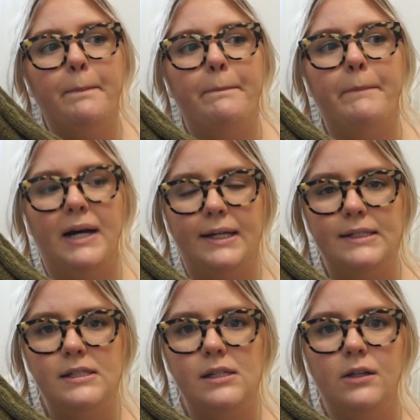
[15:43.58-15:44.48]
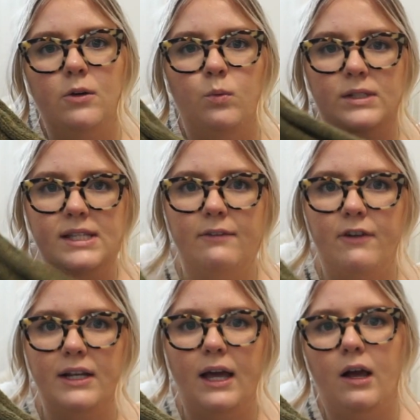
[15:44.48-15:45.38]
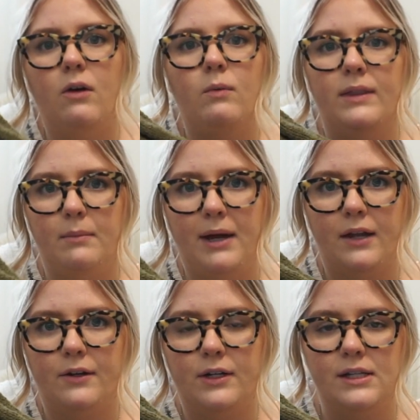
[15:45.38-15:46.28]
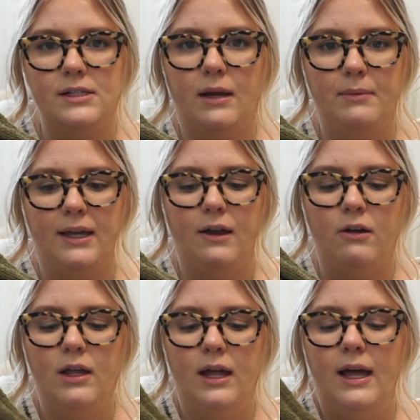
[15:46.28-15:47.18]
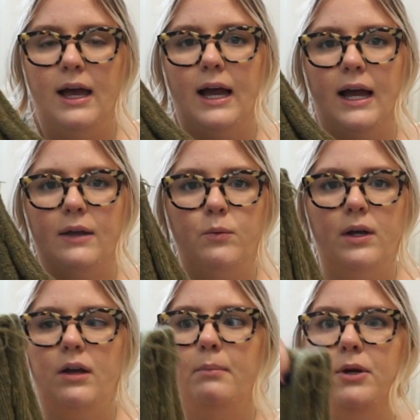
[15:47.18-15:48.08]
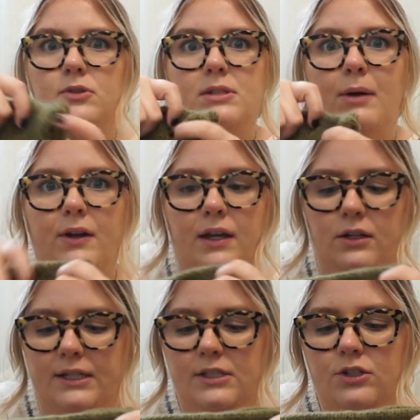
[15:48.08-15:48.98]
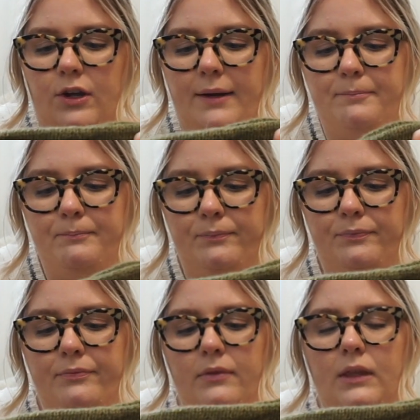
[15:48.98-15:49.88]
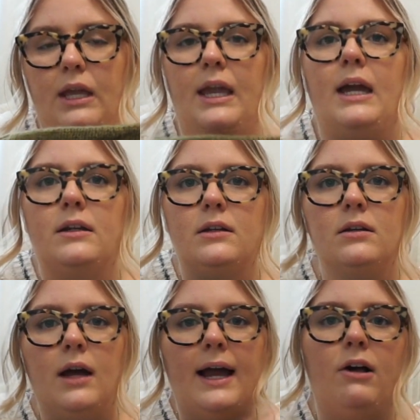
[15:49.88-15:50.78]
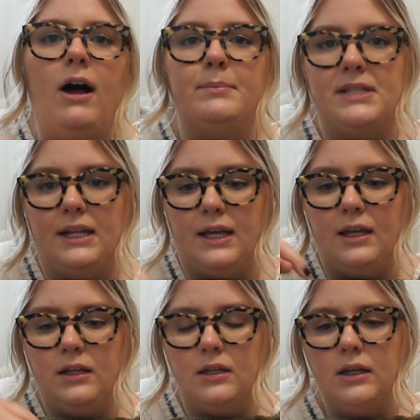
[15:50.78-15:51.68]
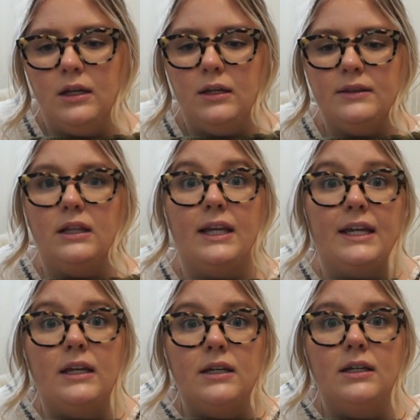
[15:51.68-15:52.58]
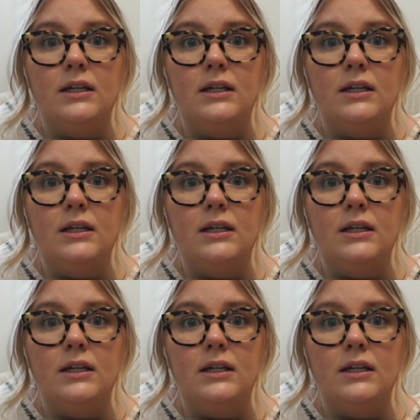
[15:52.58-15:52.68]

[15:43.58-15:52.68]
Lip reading: but once I find out when the pattern is coming out, I will post about it on Instagram, and I'll update it, the link